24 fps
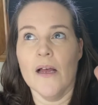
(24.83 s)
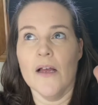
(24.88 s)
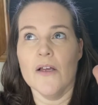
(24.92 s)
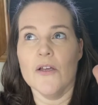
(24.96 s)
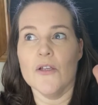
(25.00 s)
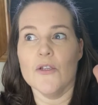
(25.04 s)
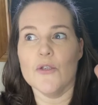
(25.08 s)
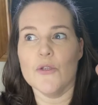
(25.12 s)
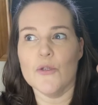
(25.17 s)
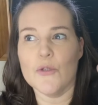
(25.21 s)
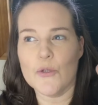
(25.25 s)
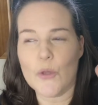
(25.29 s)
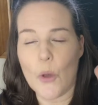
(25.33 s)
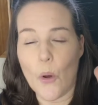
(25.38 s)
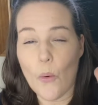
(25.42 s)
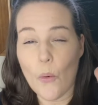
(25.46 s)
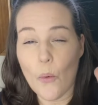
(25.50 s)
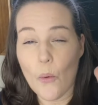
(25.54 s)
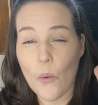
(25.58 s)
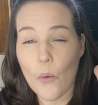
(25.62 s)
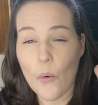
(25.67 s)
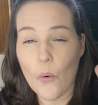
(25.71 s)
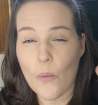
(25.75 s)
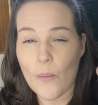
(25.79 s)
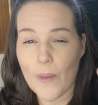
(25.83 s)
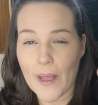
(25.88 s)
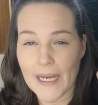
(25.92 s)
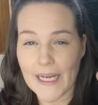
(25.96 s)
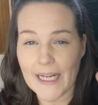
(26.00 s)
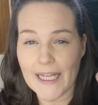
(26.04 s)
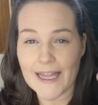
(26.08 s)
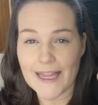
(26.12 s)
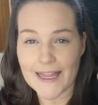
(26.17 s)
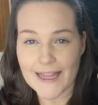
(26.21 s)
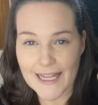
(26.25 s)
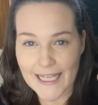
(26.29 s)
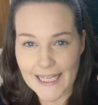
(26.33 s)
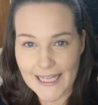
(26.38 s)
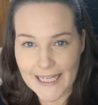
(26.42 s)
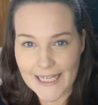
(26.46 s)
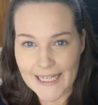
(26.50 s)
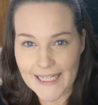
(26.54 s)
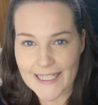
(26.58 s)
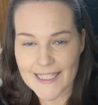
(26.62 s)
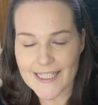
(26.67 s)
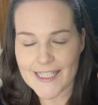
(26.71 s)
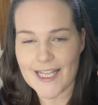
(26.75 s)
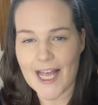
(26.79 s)
So many
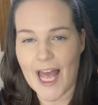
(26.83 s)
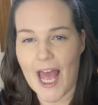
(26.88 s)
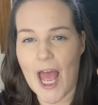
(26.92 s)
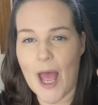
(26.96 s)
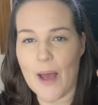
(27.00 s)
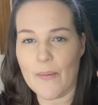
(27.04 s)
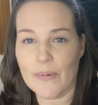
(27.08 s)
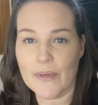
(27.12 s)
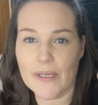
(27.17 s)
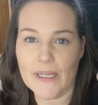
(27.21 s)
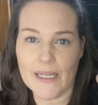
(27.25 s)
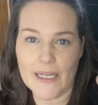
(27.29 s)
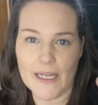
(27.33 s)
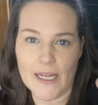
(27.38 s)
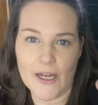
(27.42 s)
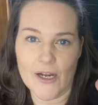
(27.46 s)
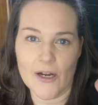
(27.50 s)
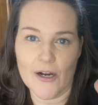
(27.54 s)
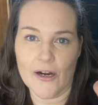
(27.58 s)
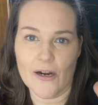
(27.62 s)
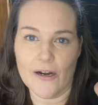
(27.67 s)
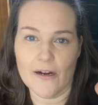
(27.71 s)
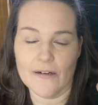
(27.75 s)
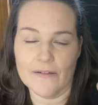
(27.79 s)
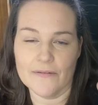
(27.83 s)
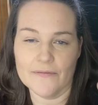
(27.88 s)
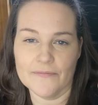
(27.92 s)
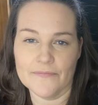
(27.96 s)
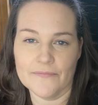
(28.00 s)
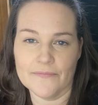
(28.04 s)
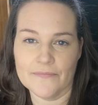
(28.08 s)
things happening here.